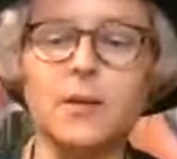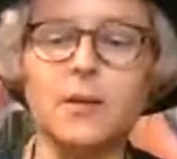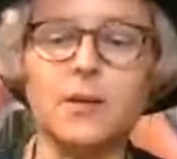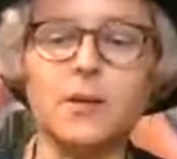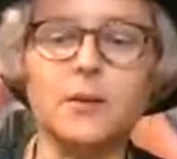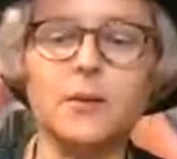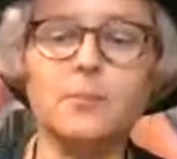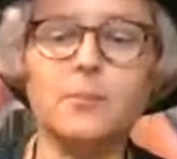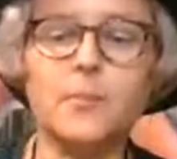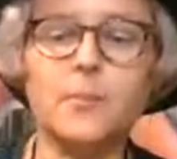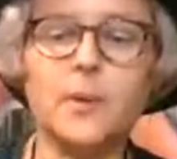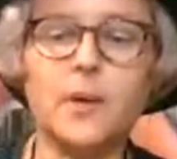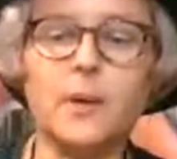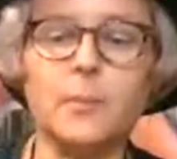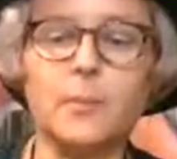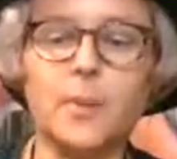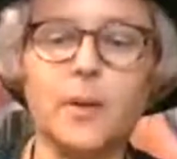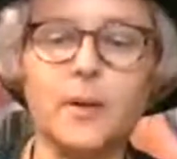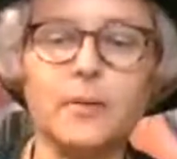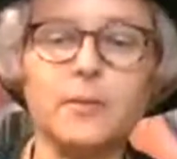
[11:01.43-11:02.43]
them.
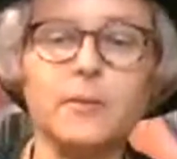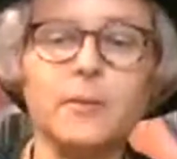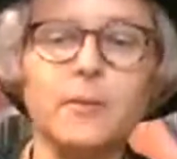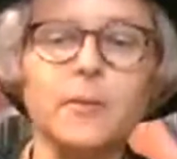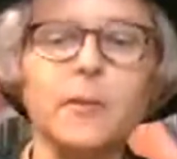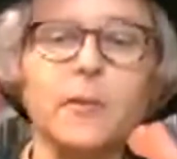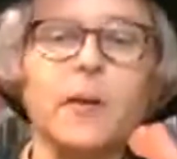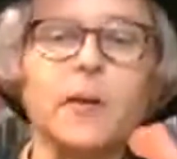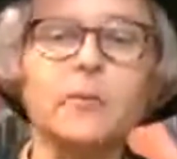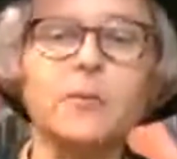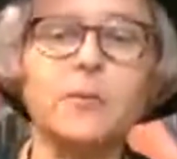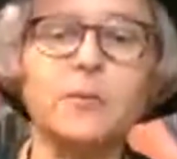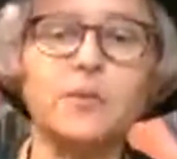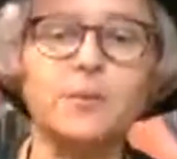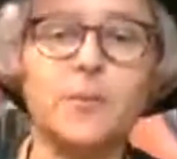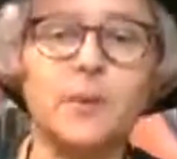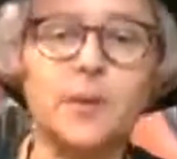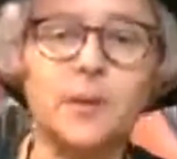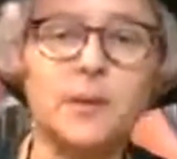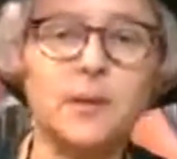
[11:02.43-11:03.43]
Apparently, I
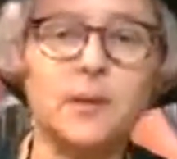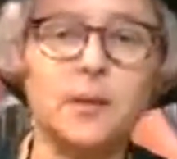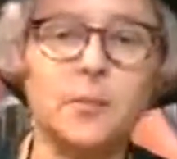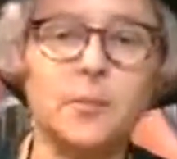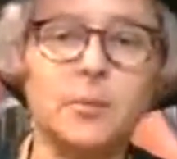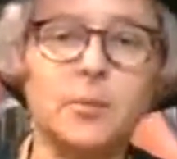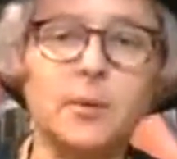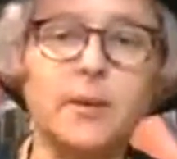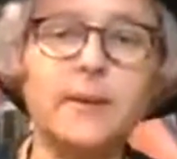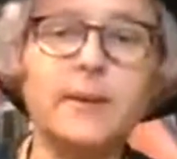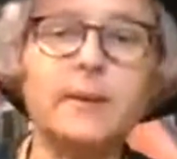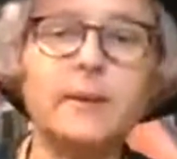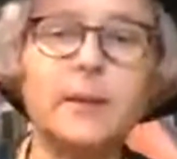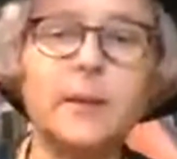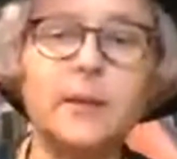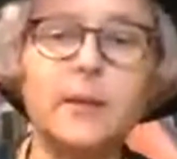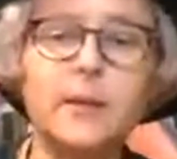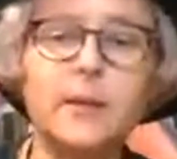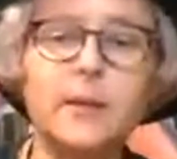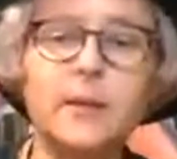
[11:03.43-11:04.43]
was making a
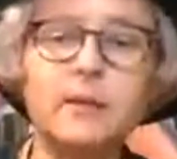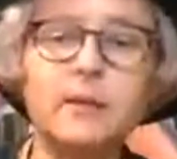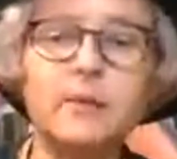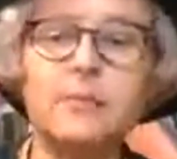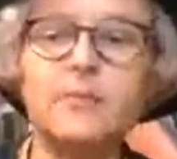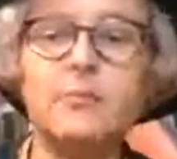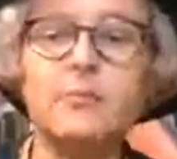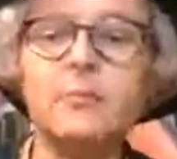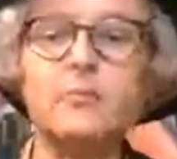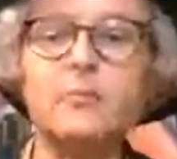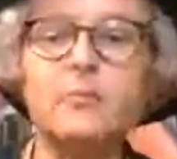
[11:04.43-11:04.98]
playlist,